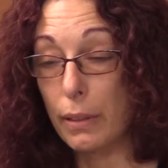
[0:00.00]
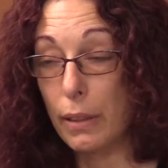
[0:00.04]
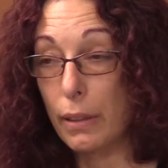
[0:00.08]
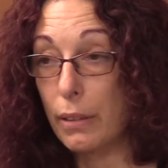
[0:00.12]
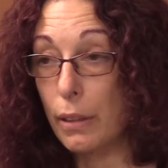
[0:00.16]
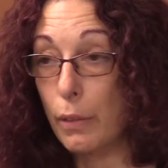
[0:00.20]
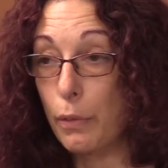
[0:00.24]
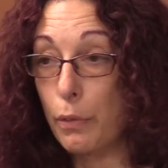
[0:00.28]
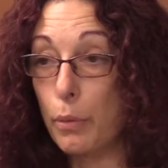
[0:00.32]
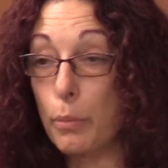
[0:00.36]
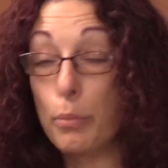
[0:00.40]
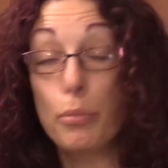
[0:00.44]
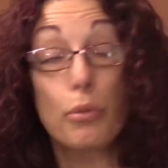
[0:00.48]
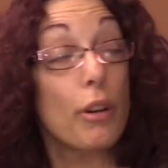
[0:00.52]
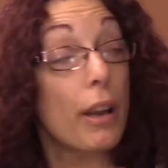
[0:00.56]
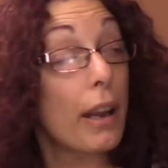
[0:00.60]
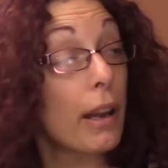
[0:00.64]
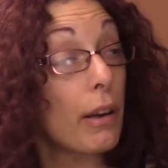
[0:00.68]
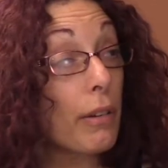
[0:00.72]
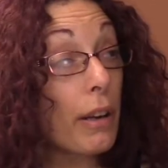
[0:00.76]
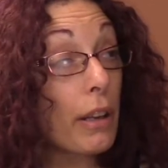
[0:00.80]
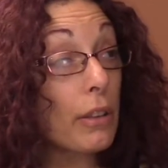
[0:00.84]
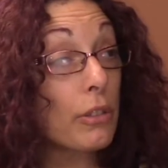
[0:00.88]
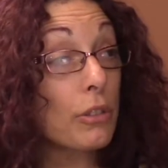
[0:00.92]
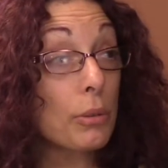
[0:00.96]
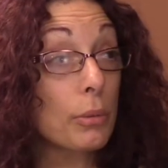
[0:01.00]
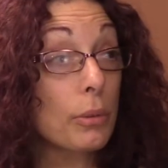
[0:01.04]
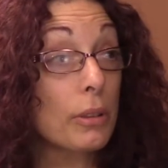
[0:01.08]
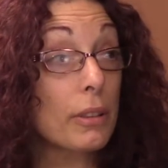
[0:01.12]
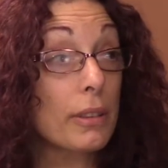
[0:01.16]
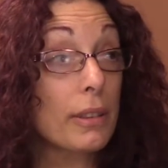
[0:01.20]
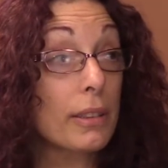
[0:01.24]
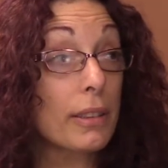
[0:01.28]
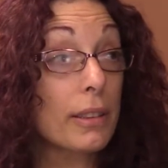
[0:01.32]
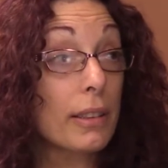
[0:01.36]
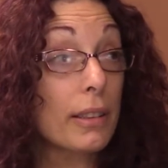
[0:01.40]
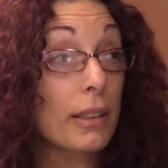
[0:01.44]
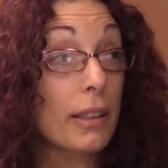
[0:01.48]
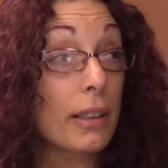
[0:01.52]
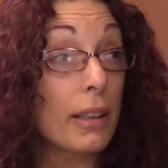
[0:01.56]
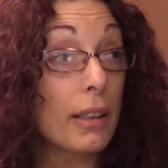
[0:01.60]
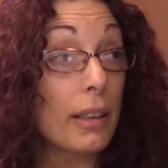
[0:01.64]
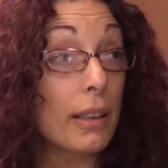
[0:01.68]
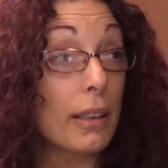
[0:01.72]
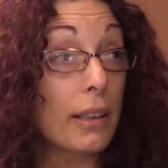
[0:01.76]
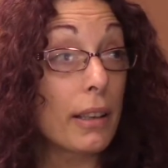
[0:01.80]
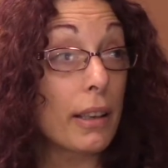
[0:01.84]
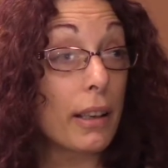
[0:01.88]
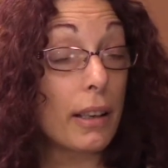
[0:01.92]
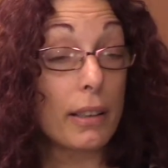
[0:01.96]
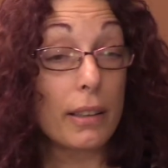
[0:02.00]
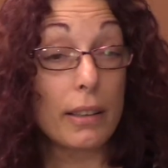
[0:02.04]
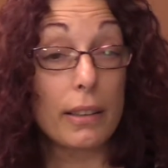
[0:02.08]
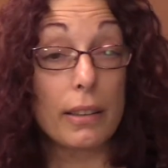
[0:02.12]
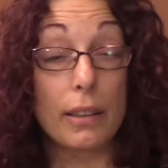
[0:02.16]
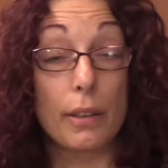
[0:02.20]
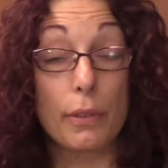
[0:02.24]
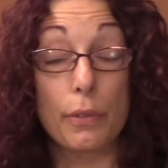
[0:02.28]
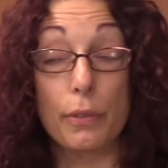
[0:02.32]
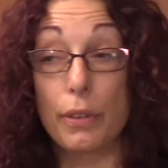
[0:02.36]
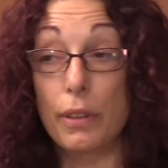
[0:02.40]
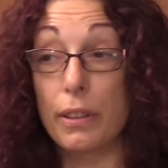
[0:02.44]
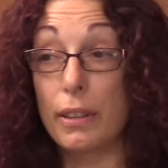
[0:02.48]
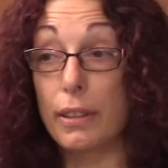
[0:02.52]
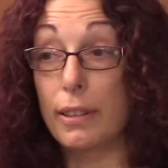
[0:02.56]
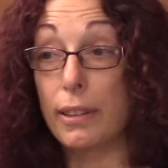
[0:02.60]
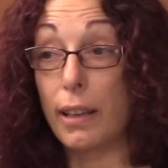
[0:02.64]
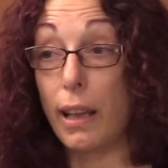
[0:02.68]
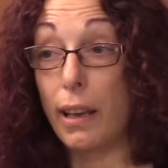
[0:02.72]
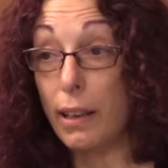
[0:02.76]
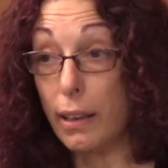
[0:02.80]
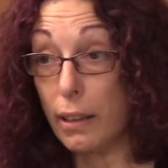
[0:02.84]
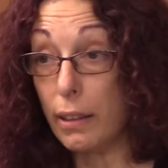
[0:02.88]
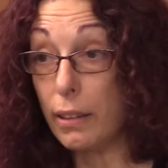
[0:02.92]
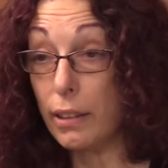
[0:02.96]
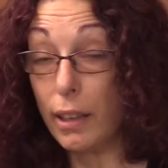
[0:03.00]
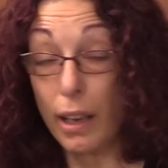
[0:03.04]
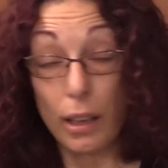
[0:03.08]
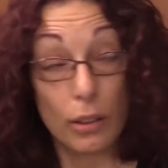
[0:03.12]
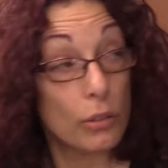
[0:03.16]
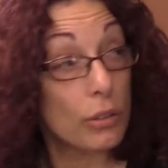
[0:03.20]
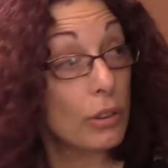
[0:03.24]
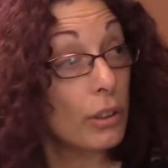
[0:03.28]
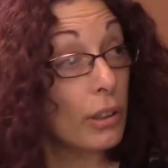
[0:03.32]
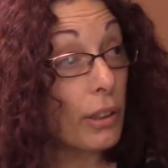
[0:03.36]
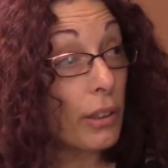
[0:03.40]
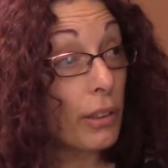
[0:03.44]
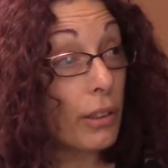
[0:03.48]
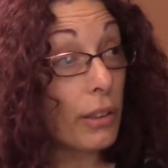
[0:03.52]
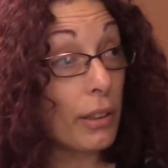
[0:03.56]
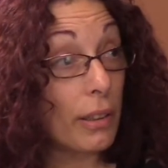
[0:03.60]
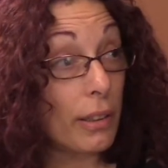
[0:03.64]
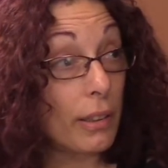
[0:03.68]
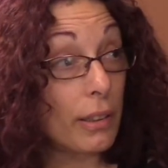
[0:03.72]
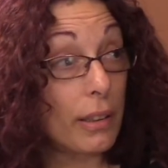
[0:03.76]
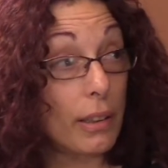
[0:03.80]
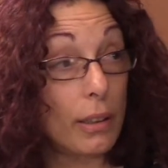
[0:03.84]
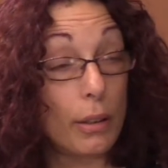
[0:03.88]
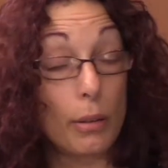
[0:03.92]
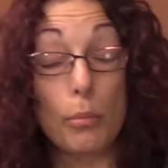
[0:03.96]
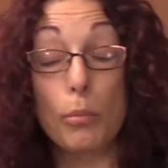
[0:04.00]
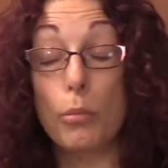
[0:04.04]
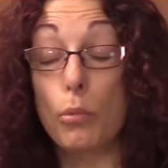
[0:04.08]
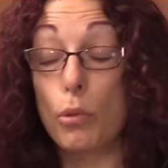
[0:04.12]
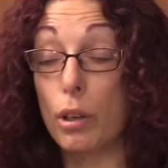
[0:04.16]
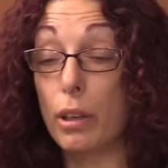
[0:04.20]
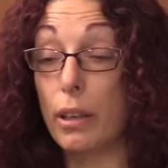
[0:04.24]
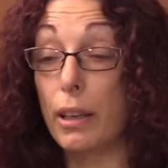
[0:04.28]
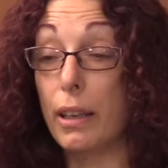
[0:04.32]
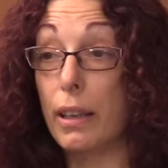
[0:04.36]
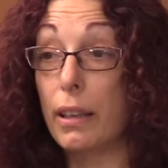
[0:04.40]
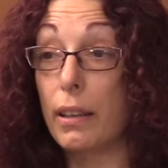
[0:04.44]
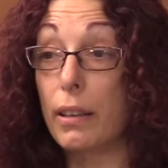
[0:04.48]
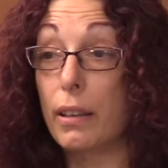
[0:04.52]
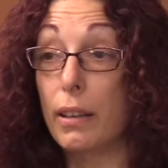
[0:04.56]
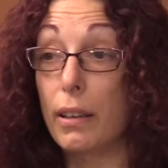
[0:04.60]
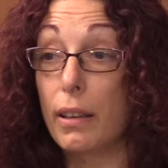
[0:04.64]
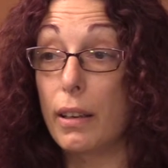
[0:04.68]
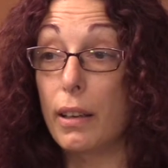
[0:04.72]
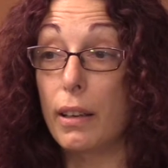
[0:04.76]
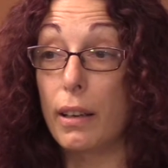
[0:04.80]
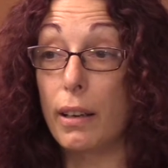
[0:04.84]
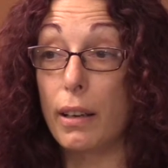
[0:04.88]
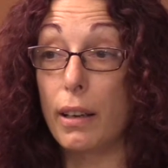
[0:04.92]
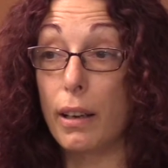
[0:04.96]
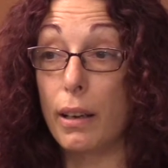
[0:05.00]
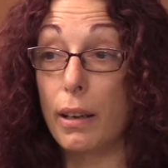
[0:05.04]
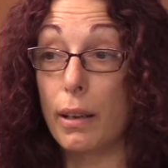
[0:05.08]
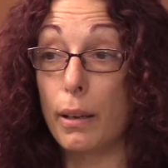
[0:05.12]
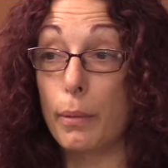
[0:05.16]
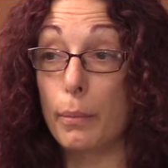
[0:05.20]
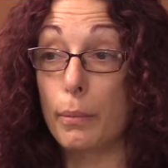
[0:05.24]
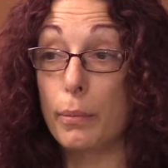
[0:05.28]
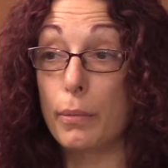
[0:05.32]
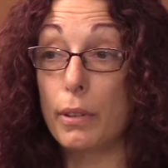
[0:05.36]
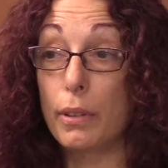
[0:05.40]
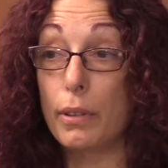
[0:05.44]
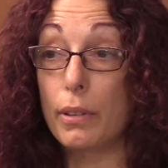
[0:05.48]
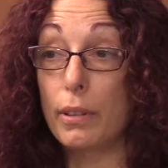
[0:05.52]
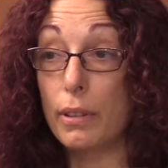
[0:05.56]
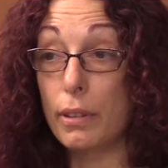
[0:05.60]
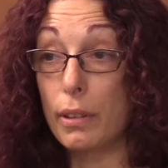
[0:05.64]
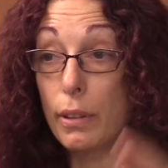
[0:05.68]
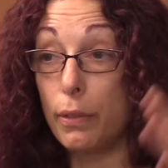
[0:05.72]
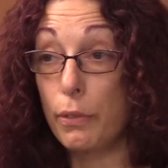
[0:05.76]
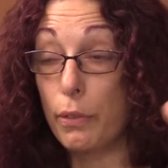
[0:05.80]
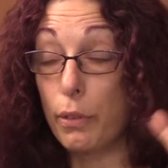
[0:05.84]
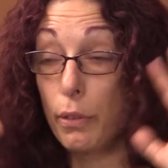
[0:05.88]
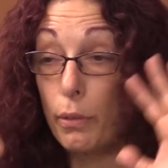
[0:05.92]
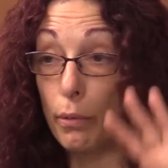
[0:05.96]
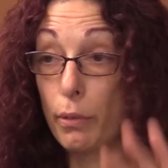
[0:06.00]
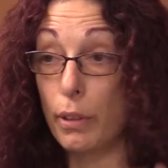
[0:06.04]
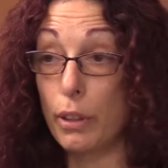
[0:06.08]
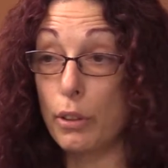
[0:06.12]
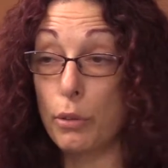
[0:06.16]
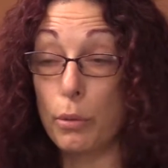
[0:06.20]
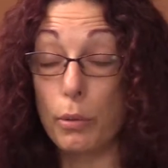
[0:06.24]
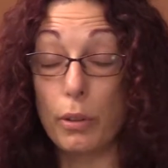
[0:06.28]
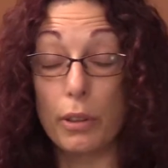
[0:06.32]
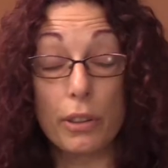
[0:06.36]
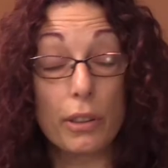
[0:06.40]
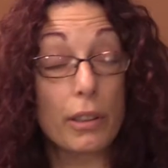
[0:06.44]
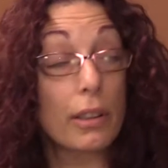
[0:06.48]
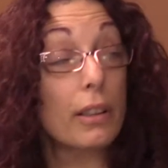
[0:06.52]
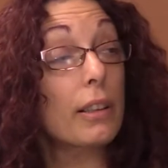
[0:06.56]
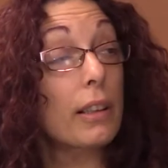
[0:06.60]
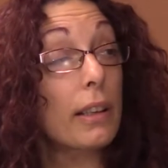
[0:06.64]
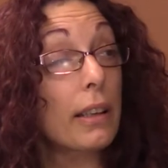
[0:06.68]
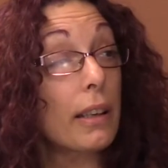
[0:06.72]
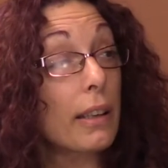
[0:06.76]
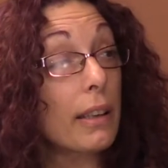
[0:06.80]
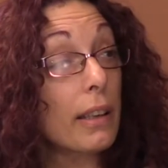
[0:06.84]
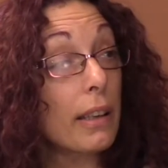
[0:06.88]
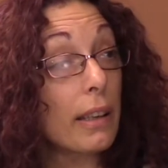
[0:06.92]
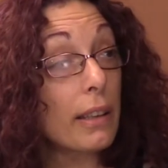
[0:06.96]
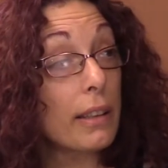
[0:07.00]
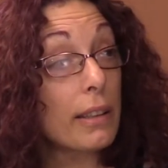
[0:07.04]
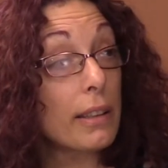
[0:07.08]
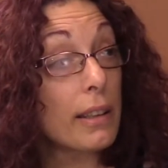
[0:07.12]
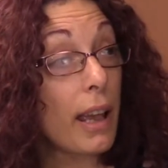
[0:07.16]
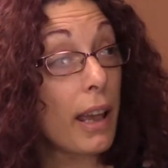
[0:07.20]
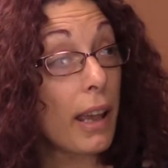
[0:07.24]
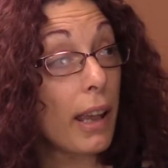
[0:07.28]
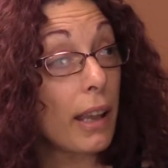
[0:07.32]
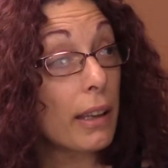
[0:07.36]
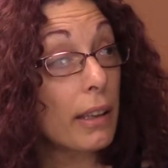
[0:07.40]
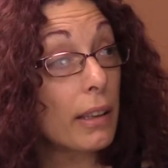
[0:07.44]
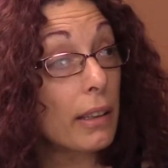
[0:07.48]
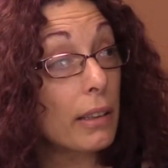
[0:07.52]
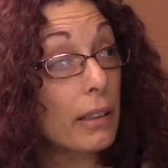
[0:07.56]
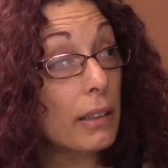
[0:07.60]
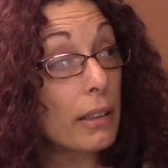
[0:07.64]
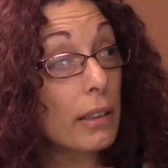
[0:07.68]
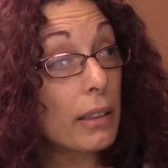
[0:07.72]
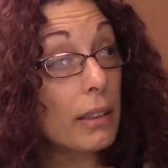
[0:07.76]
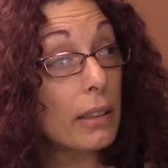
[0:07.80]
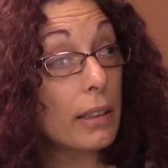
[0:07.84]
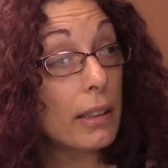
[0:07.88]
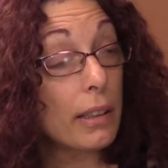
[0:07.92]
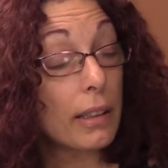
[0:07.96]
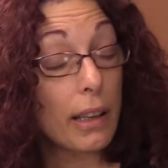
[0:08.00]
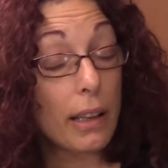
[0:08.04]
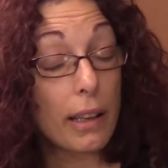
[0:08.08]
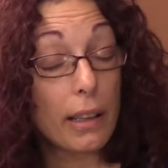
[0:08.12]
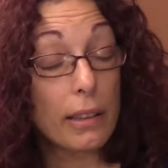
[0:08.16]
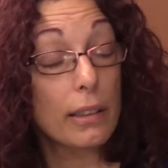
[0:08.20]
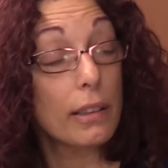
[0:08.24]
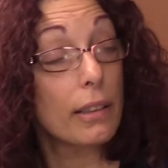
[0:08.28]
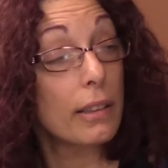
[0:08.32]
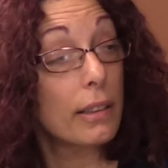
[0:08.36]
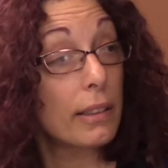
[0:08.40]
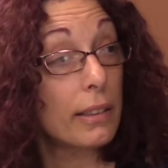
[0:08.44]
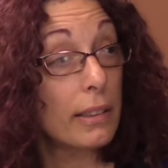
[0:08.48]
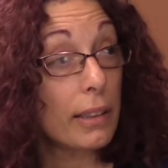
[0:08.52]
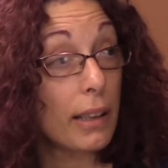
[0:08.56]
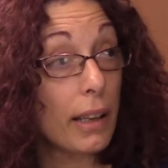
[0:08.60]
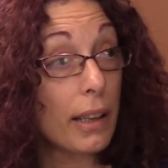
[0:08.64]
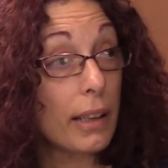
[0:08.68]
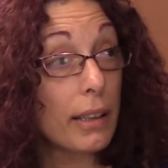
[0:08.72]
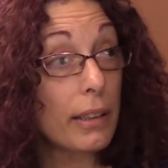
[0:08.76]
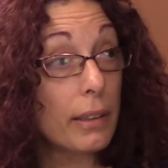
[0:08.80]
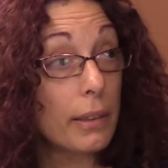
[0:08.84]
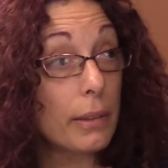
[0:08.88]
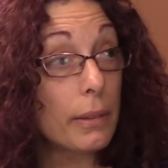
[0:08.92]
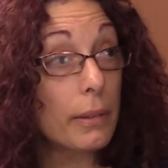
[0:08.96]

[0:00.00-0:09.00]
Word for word: different prayer rituals, uh, different setting intentions in the morning, um, different rituals to clear the day, clear the end of the day.